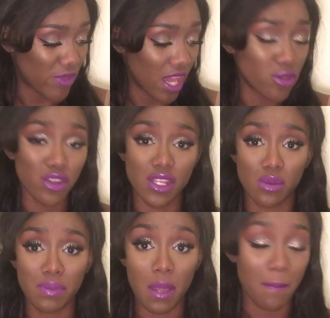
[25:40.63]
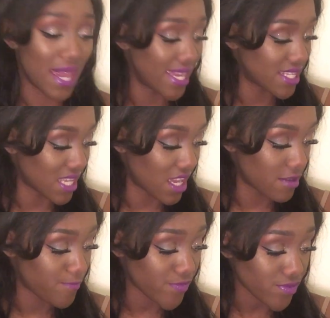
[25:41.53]
I thought this would be
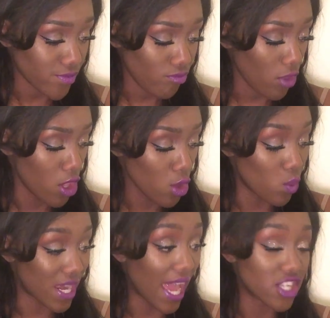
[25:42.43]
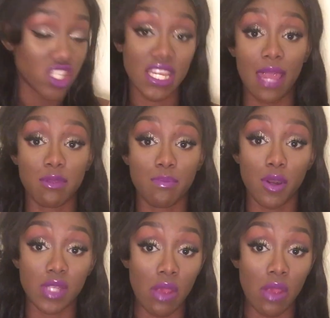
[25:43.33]
amazing. When it actually came in the post,